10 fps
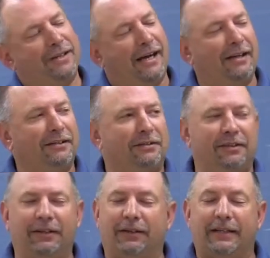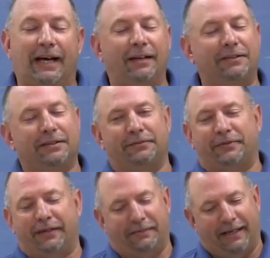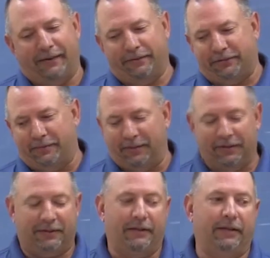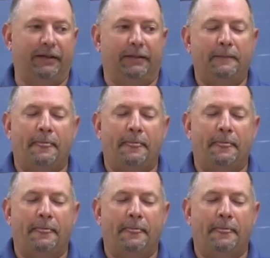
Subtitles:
college isn't for everybody. I went from the military.